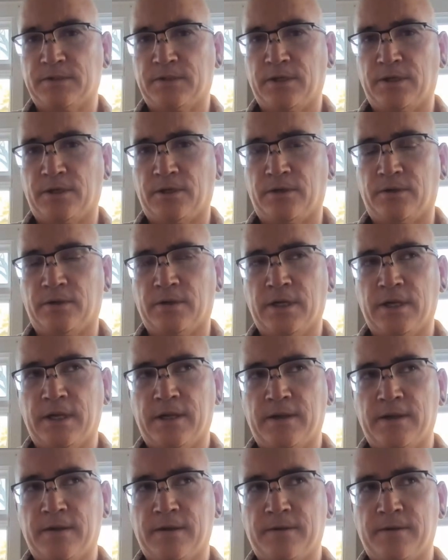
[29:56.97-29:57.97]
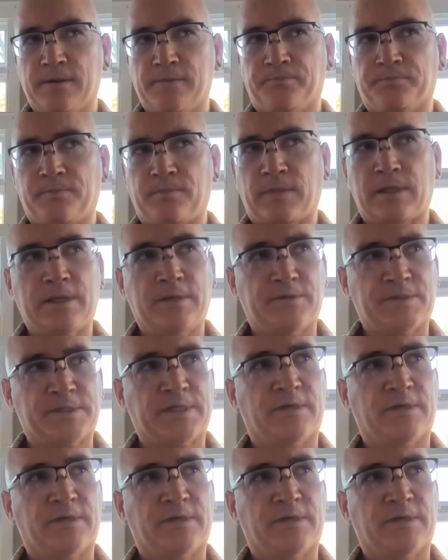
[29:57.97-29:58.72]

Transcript: though it was